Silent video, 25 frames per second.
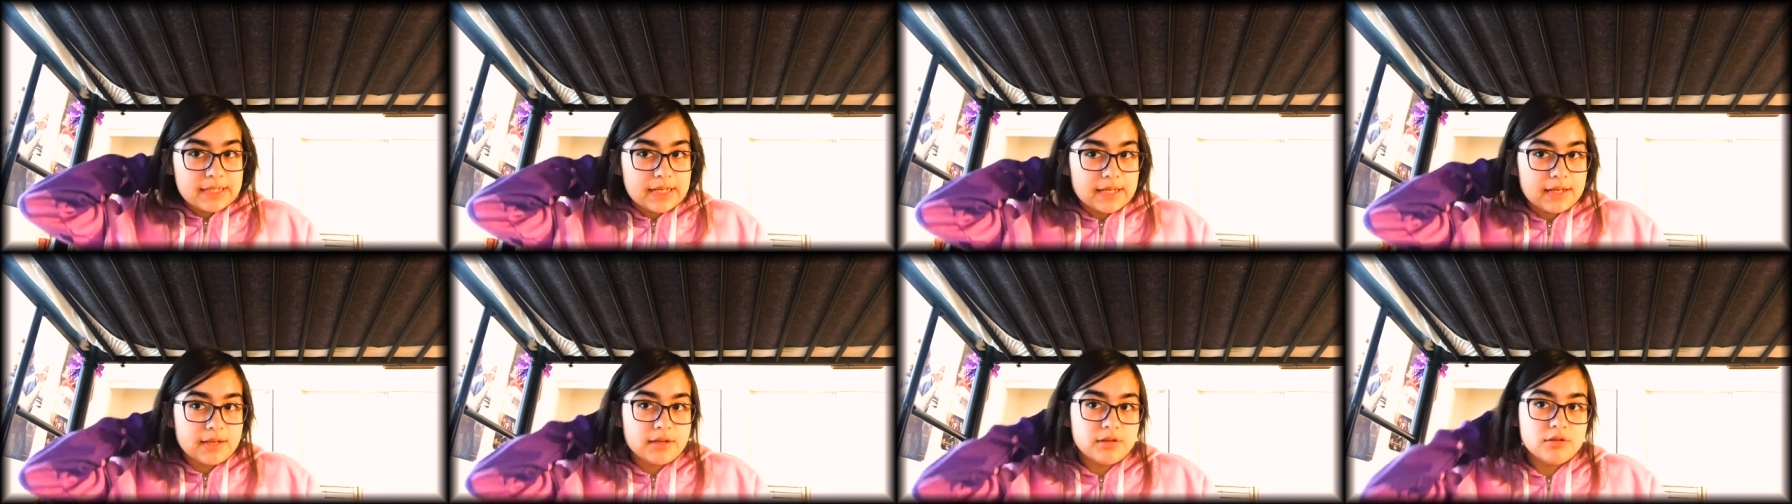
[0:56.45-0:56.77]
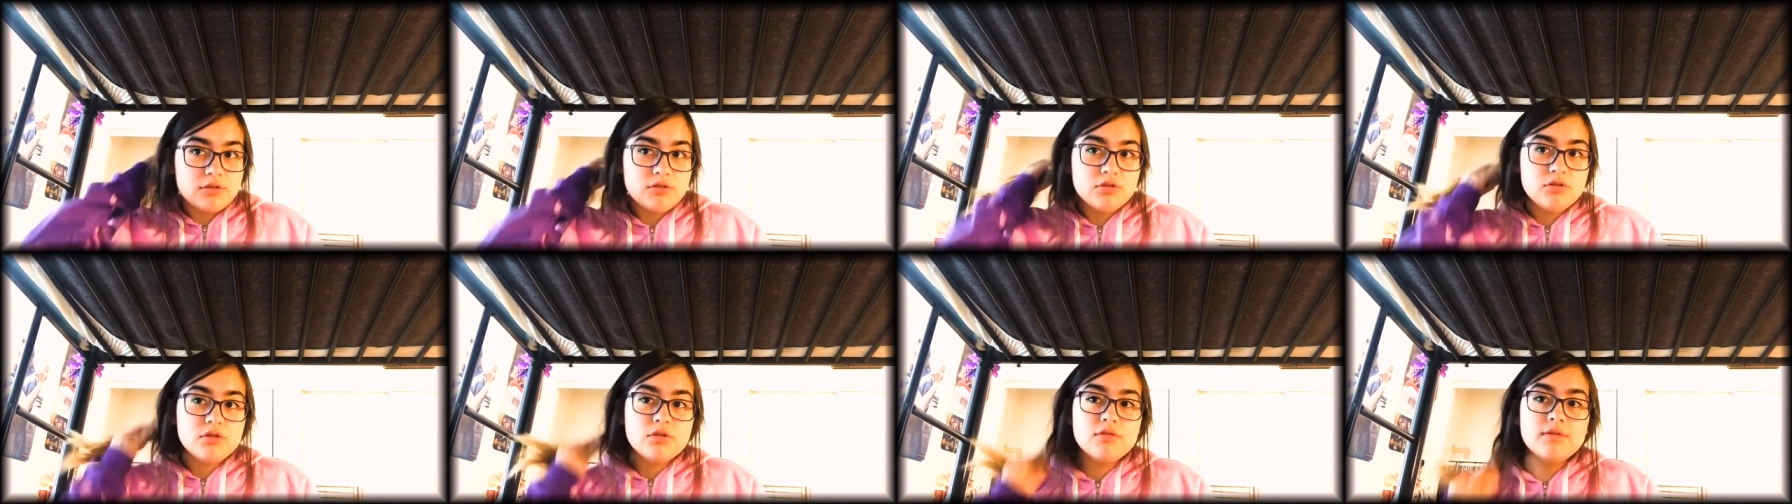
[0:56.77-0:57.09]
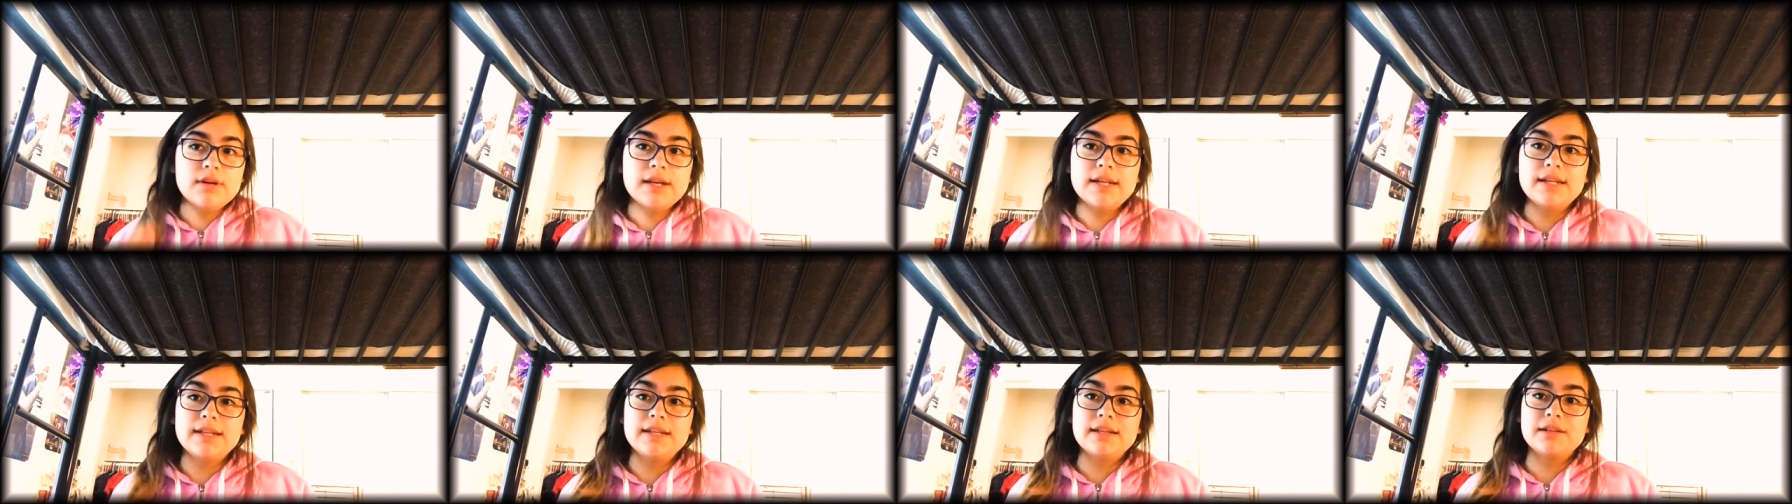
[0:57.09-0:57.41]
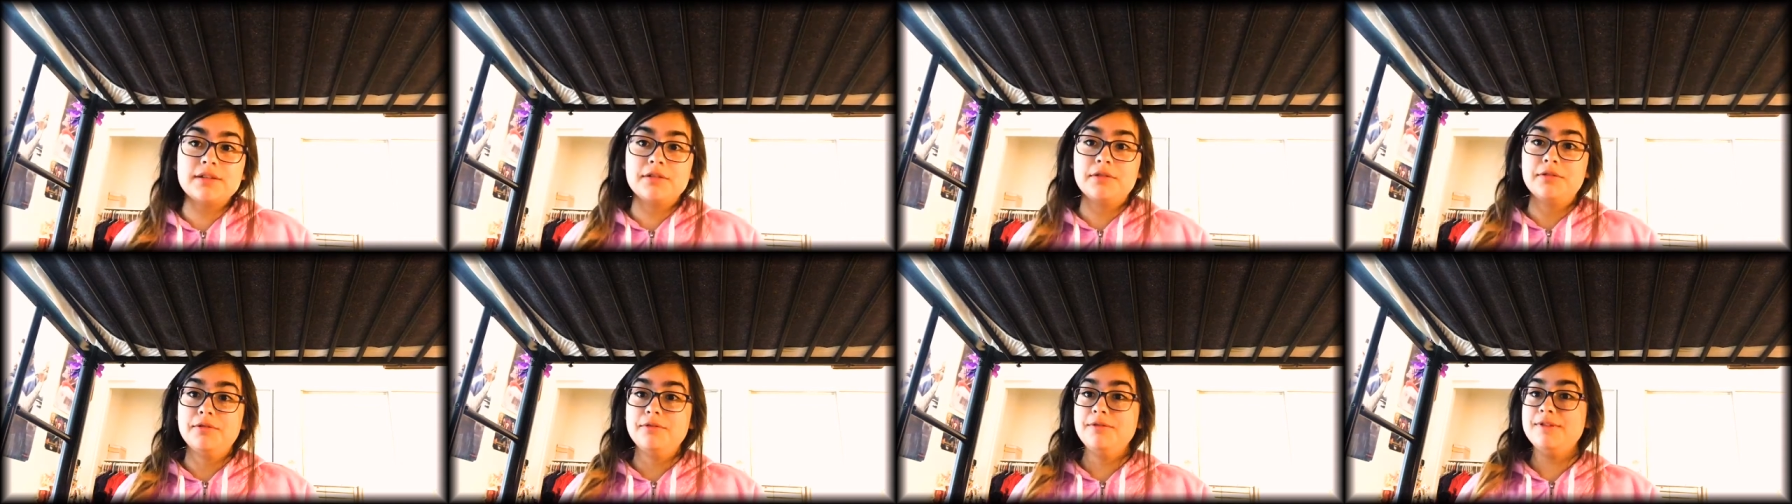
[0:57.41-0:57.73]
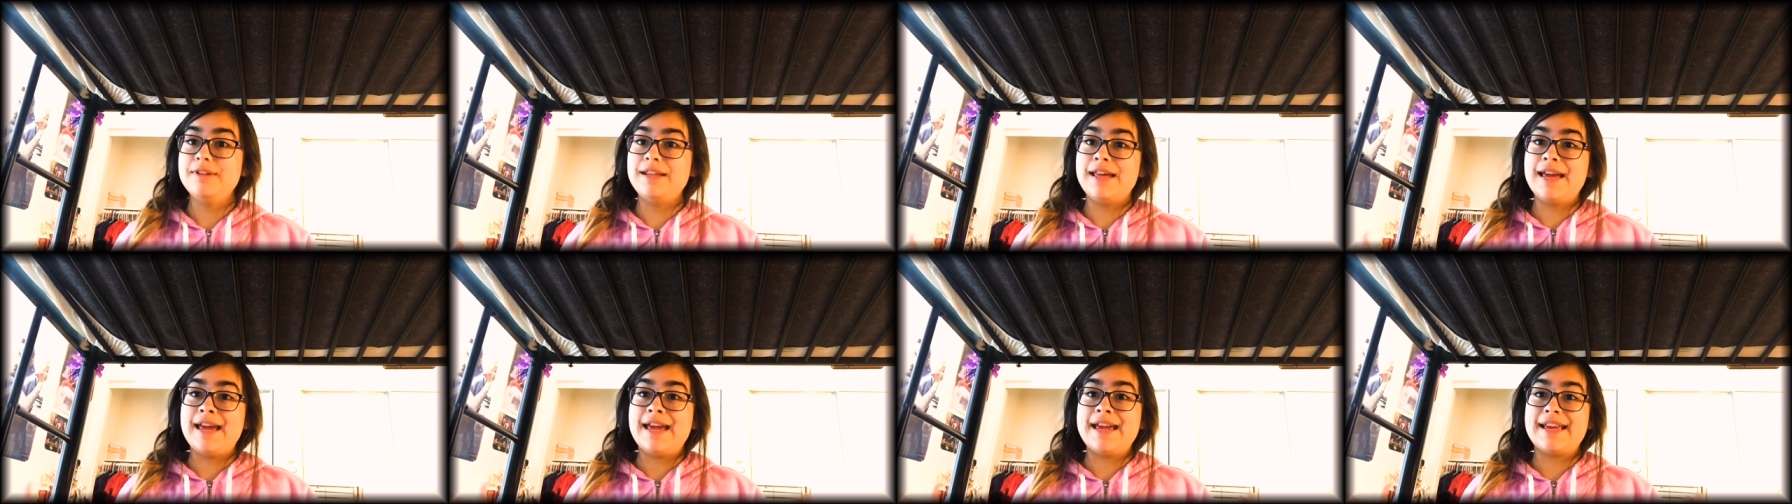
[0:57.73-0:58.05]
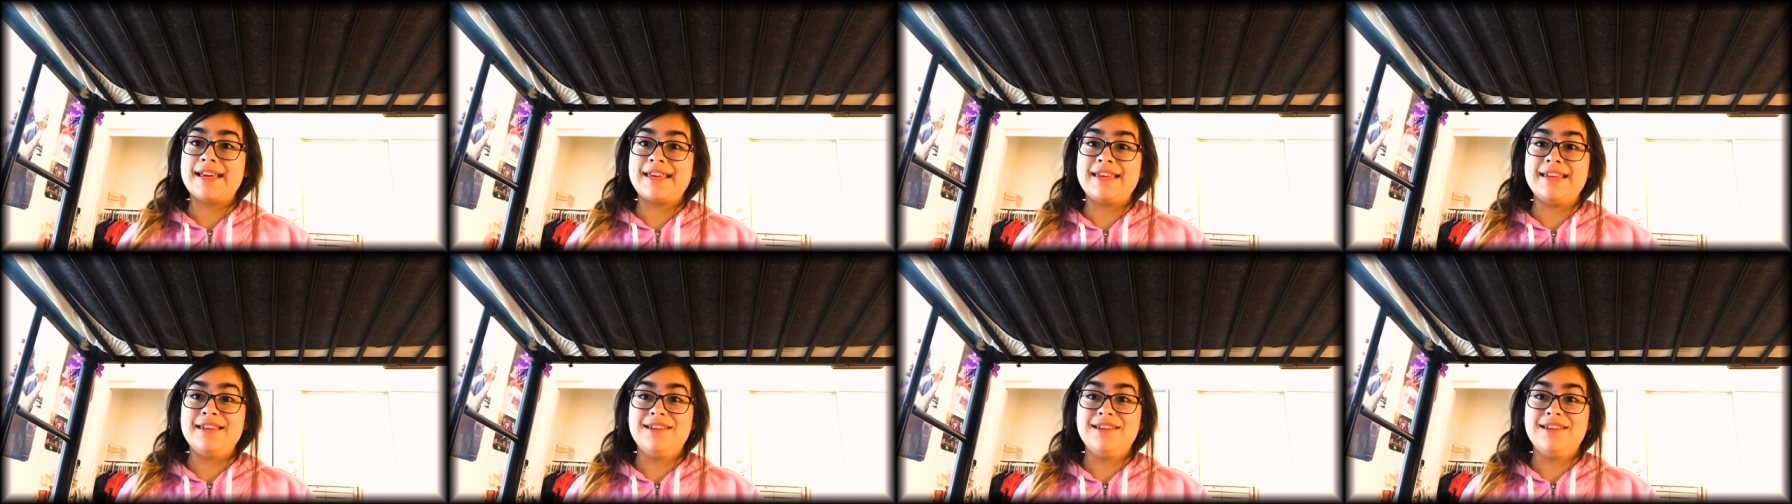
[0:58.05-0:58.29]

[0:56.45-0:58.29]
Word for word: I had no idea who the heck